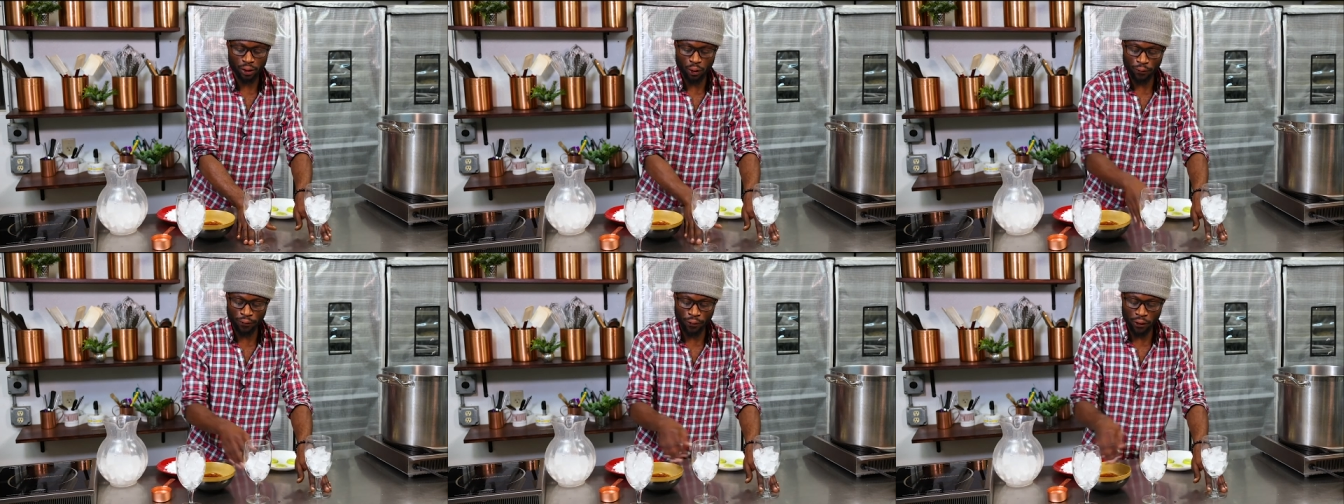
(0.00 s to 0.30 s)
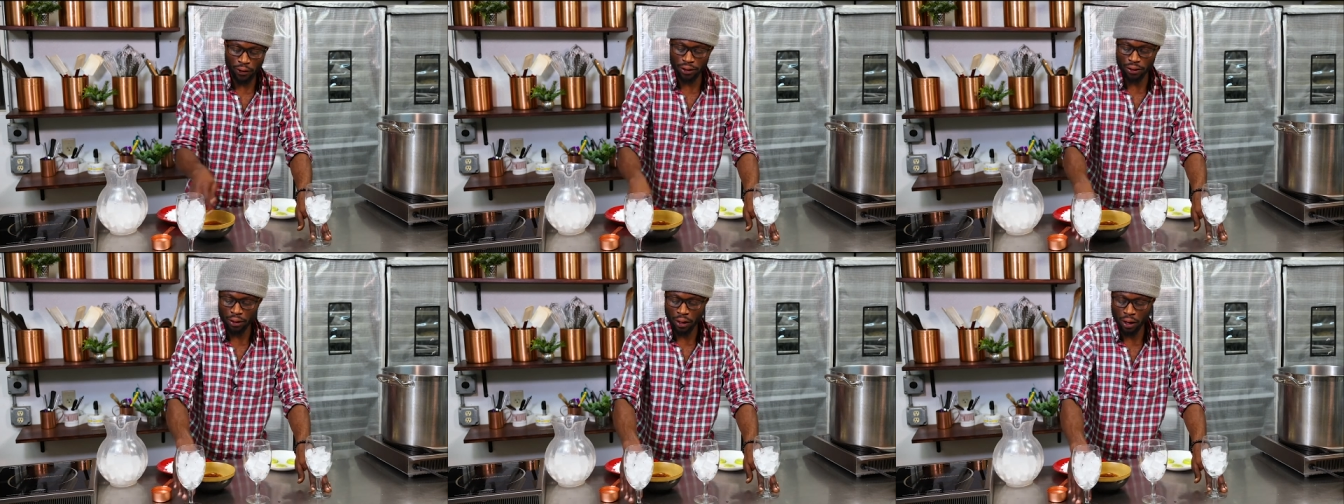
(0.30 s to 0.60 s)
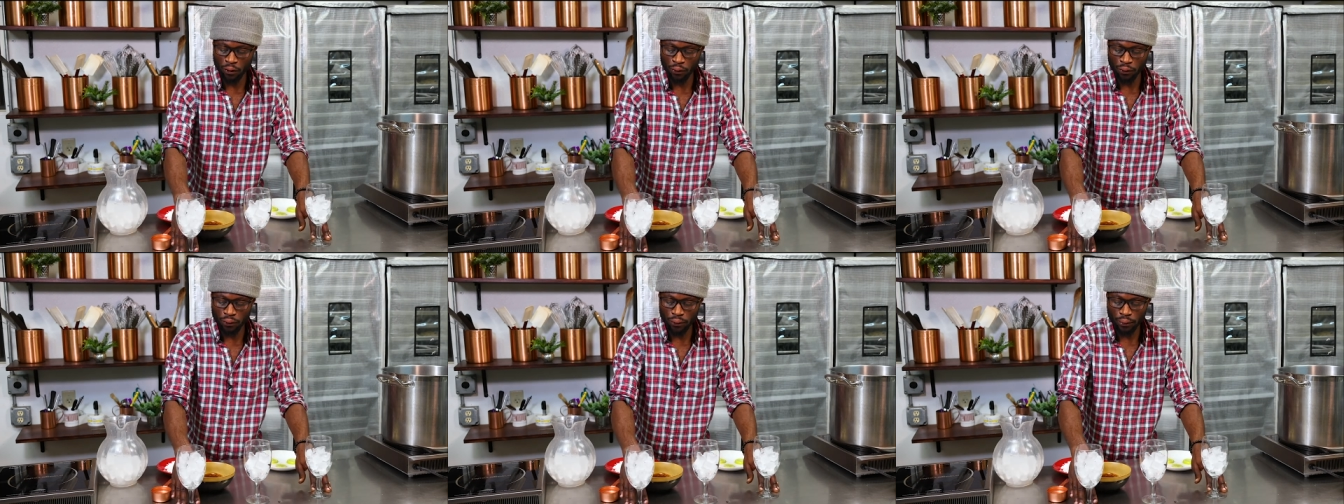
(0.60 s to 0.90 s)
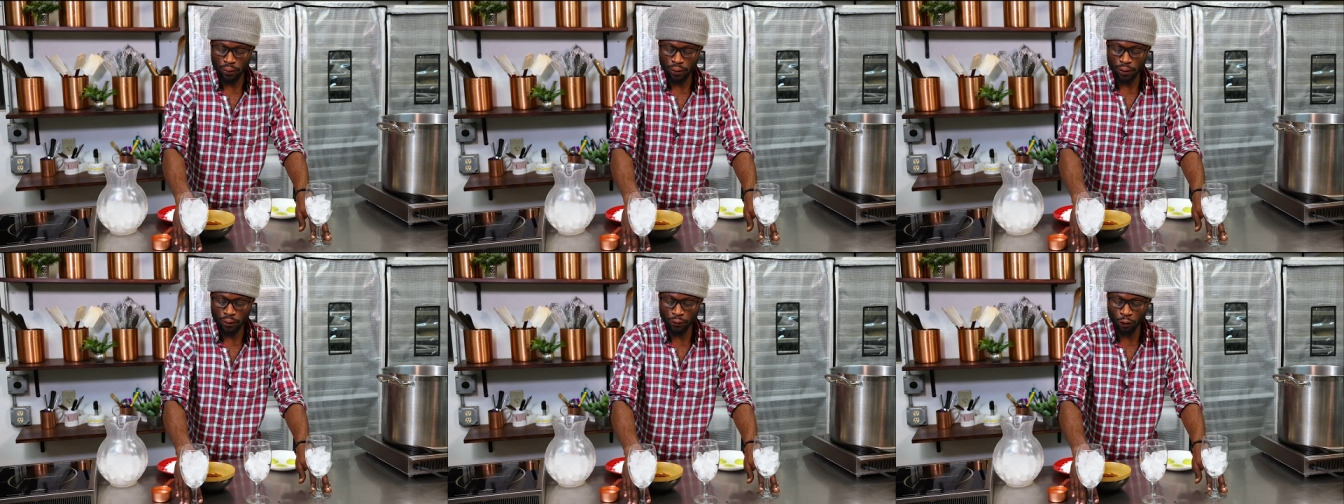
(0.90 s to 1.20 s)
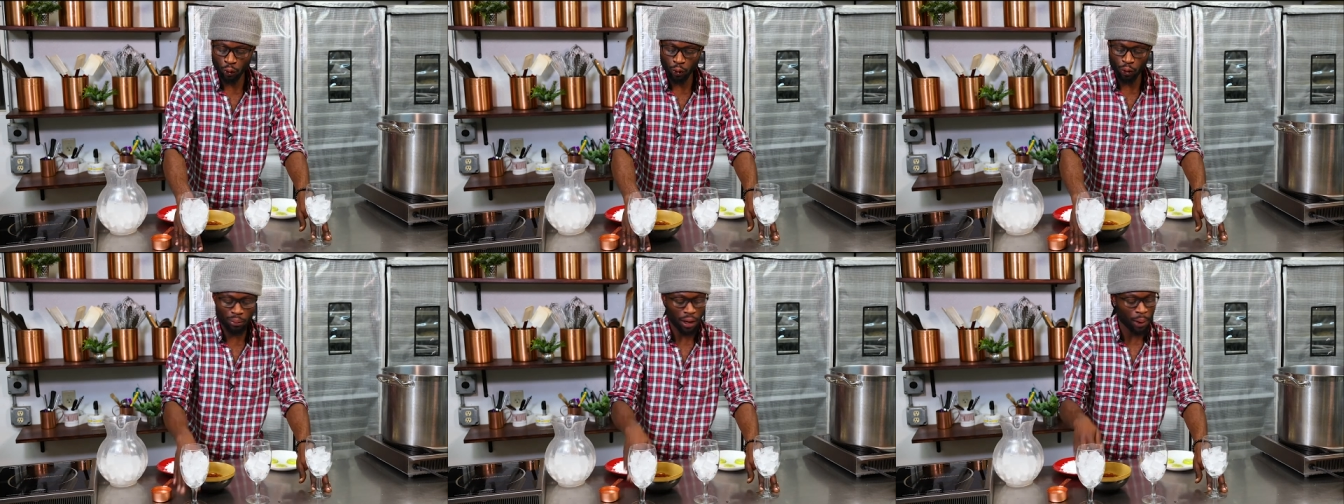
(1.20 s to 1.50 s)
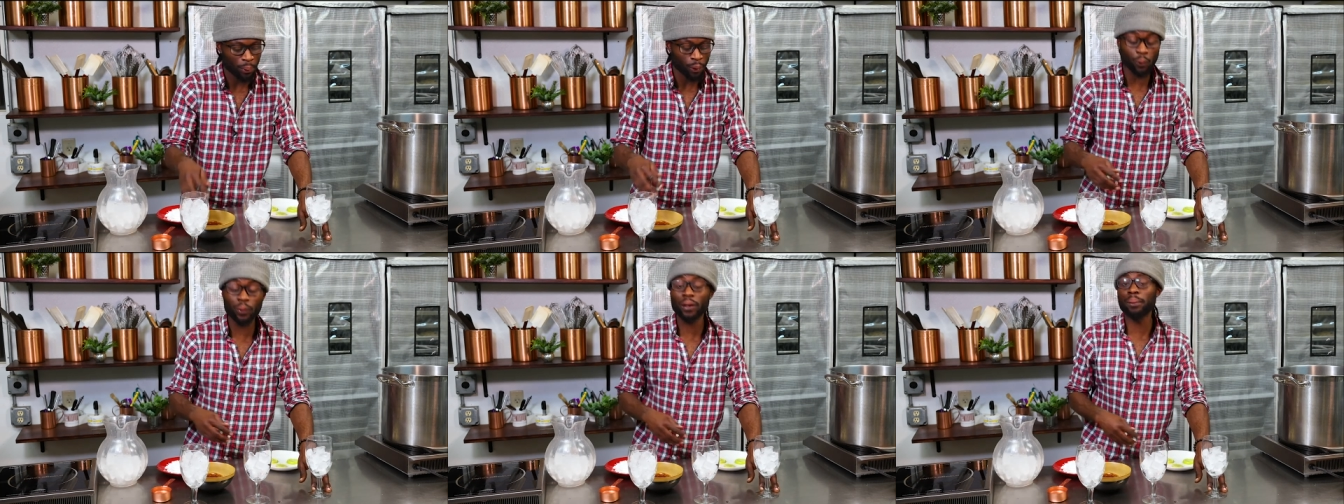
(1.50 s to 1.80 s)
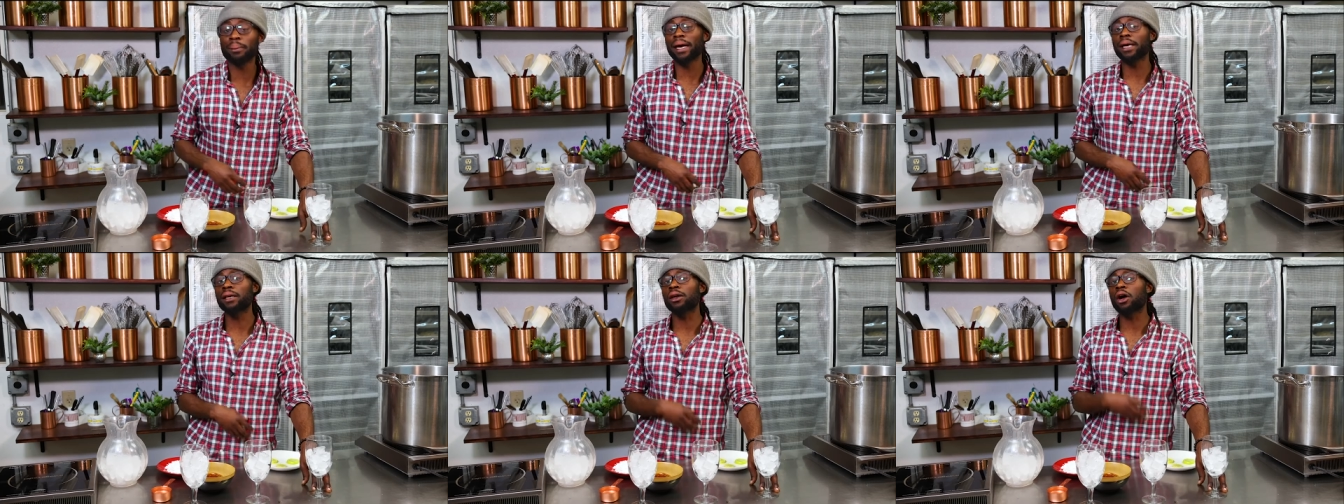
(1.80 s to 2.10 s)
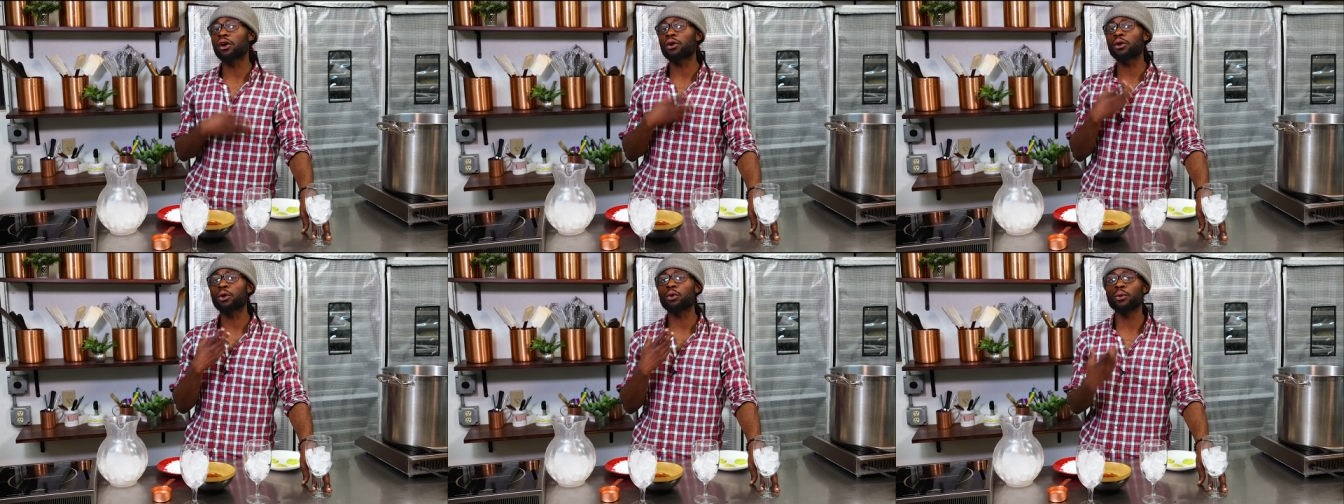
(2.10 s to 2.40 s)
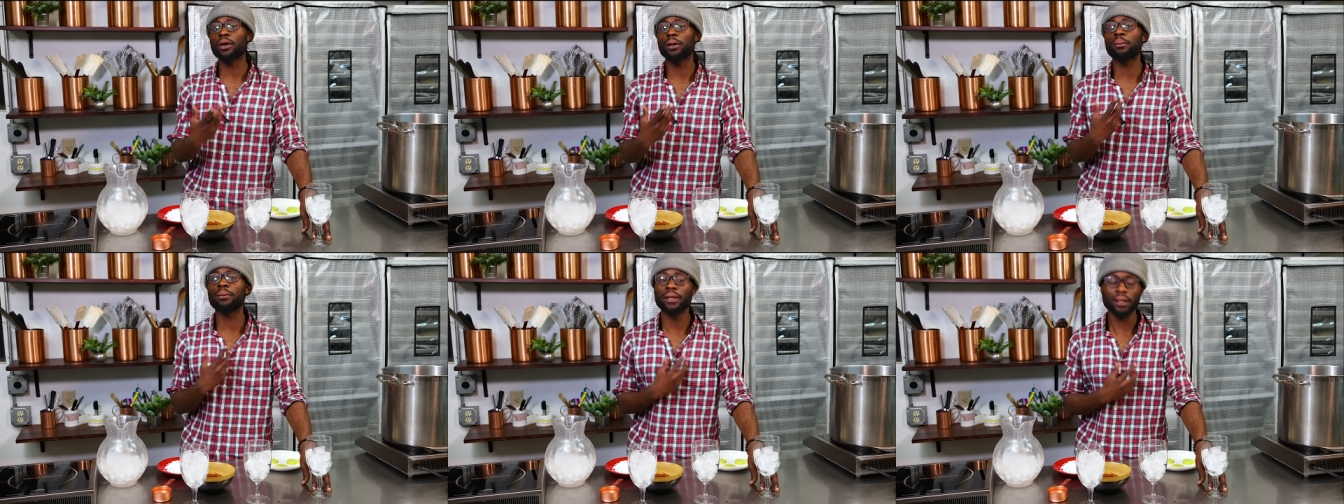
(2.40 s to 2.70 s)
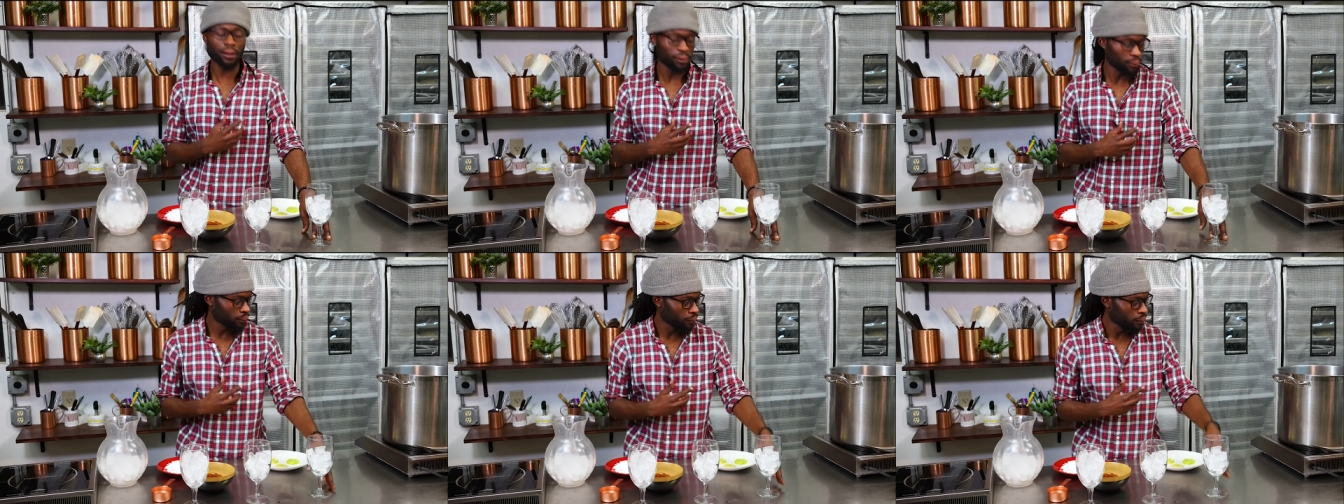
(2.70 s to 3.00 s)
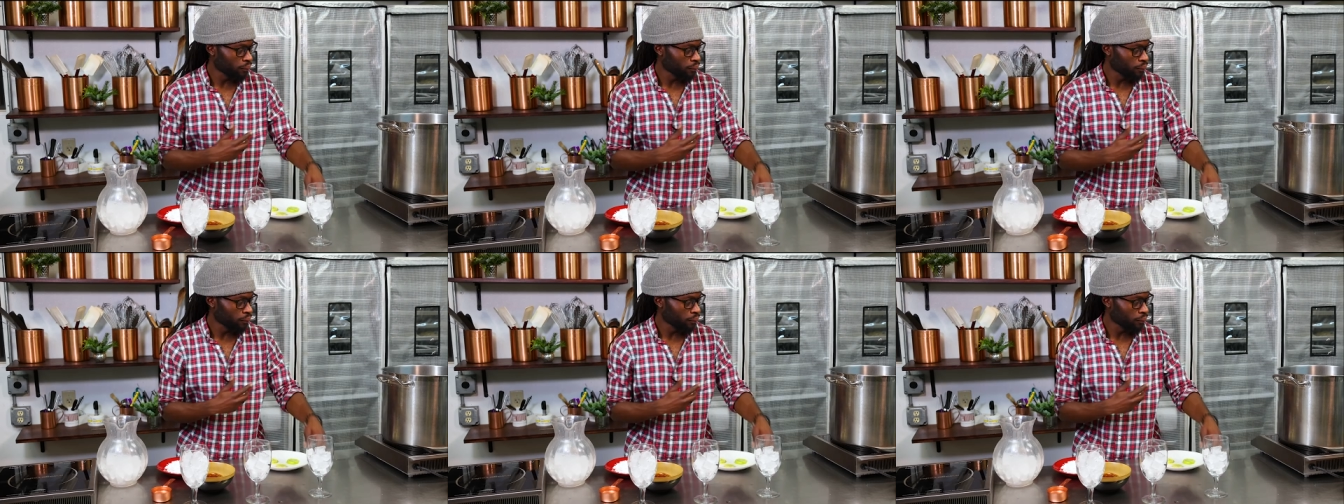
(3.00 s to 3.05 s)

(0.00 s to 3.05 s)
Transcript: so first off, if you remember, we made our Caribbean.